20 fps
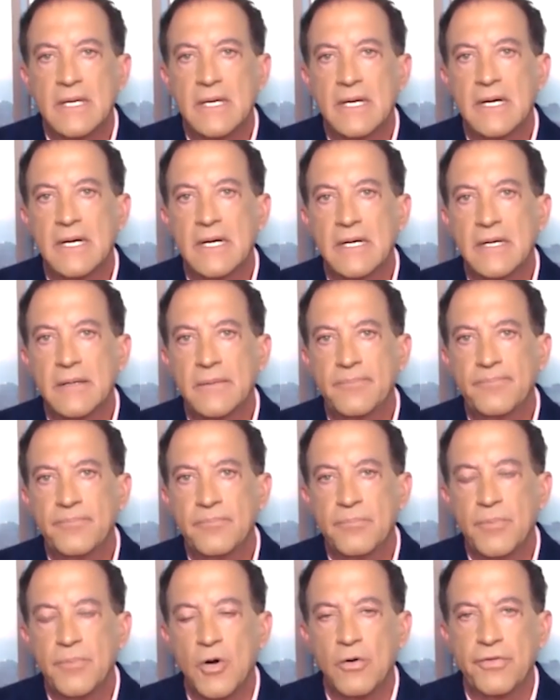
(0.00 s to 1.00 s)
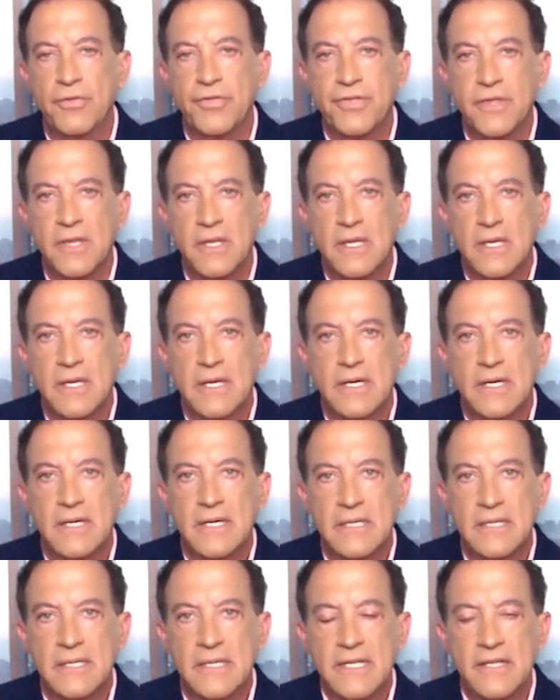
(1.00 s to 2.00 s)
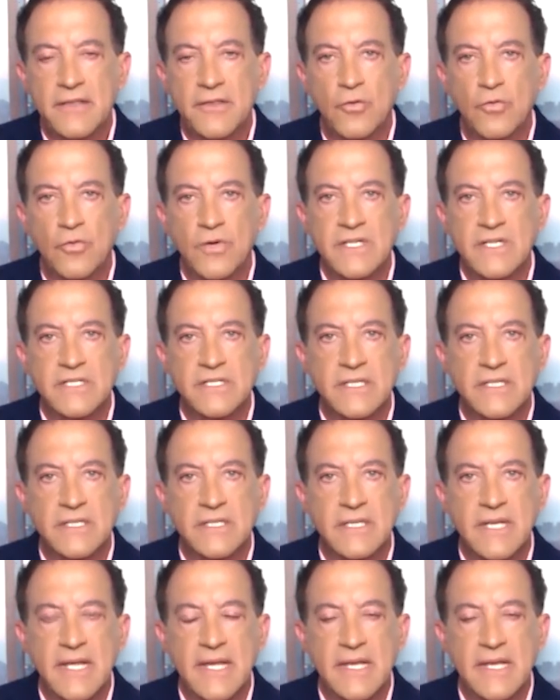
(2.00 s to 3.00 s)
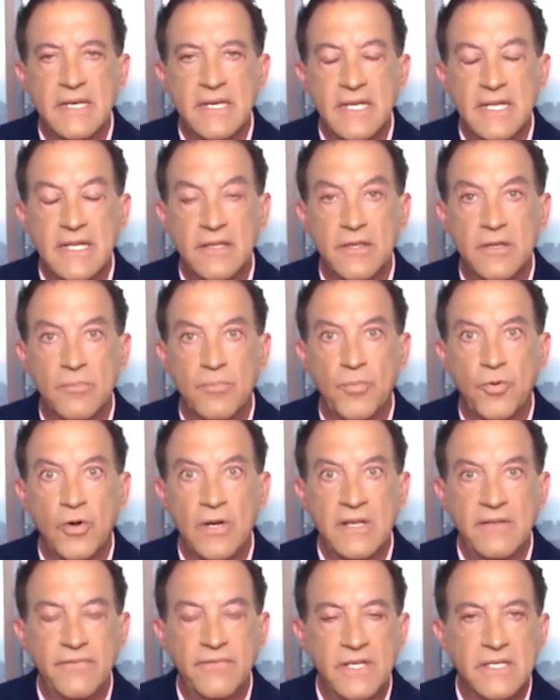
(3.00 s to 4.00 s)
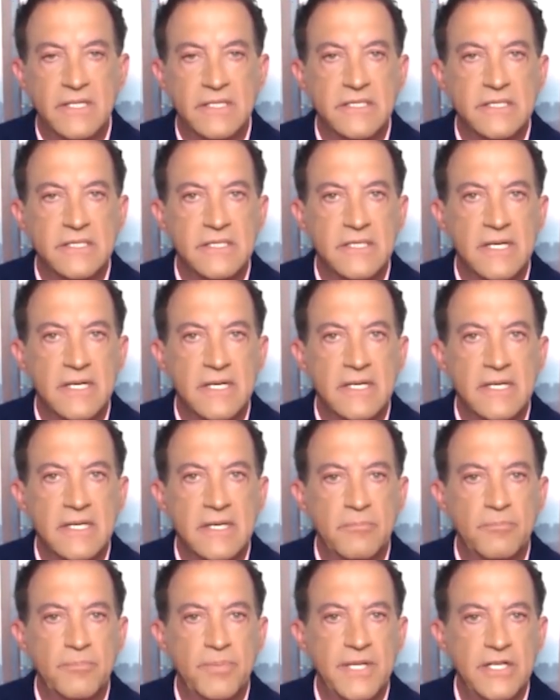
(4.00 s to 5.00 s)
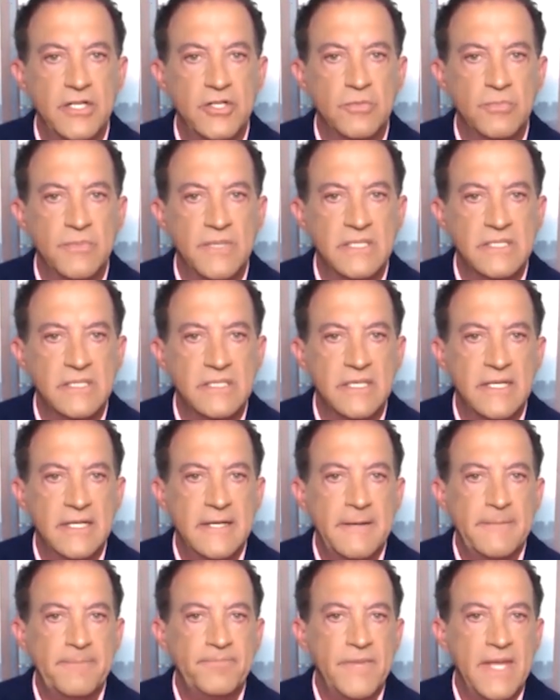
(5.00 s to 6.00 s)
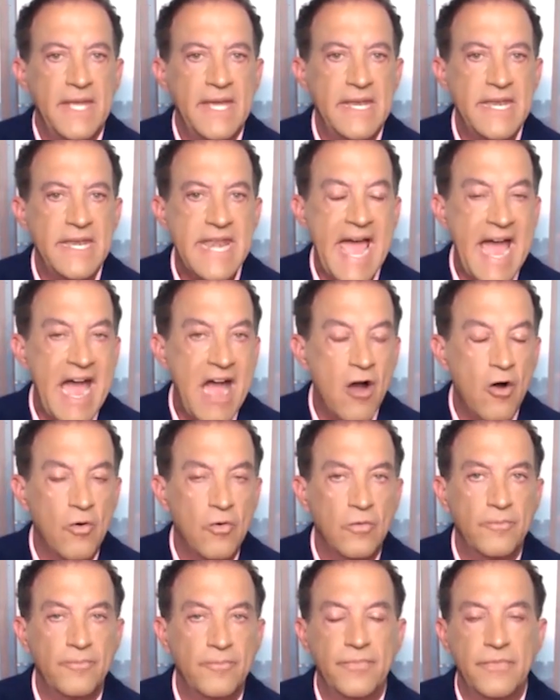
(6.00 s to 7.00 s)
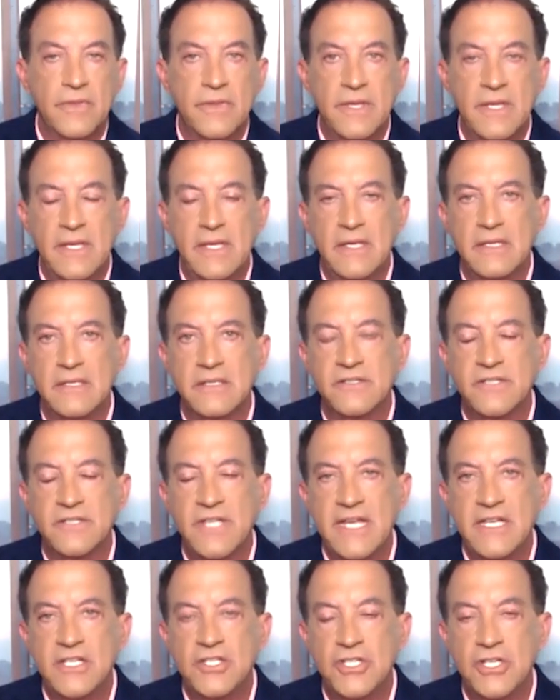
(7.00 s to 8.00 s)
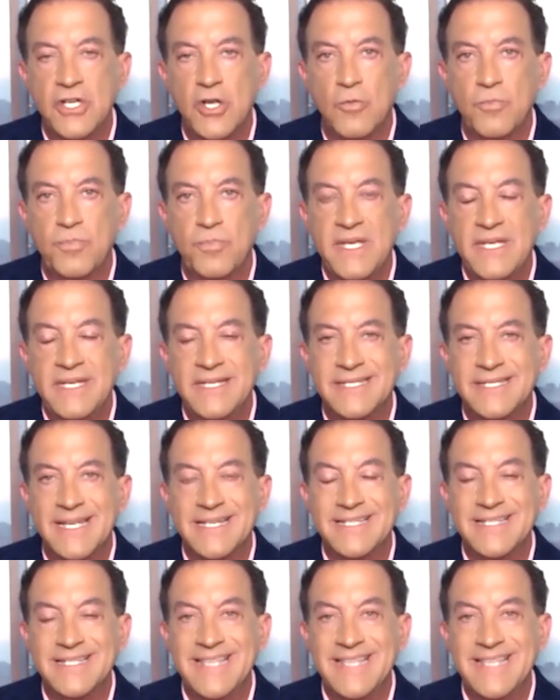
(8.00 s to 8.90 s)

uh, both uh, in the recent and in the previous uh, impeachments. And now the state GOP says